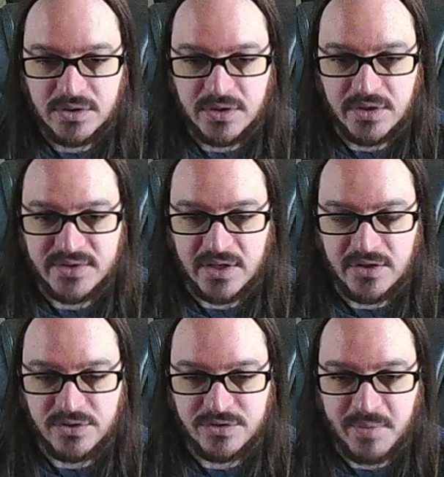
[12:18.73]
it's like a
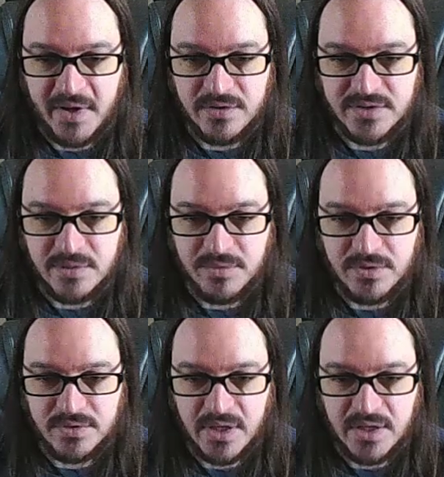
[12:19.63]
little spider
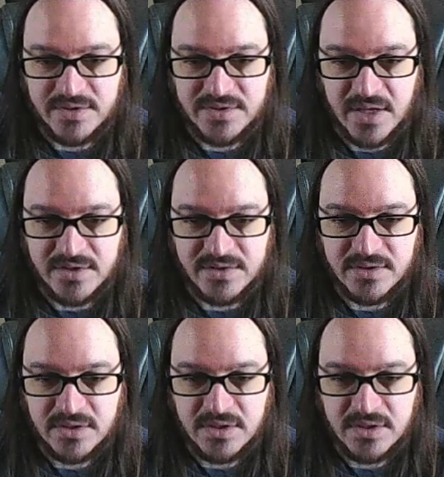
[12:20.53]
symbol, and it says